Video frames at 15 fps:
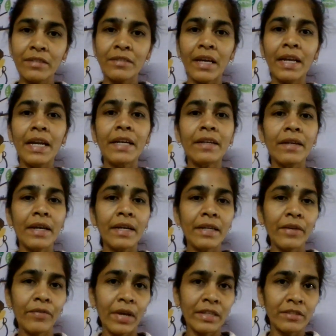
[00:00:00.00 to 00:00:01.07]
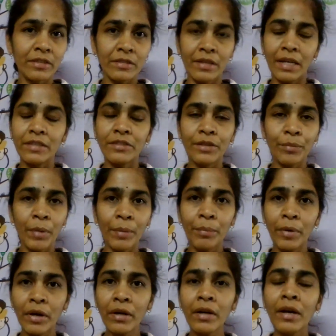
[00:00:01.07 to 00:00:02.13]
is an iterative exercise,
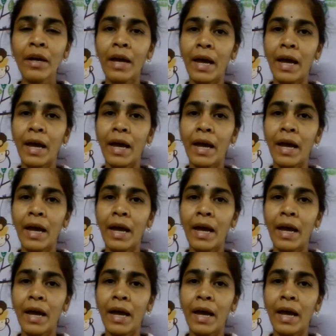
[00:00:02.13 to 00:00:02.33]
remember,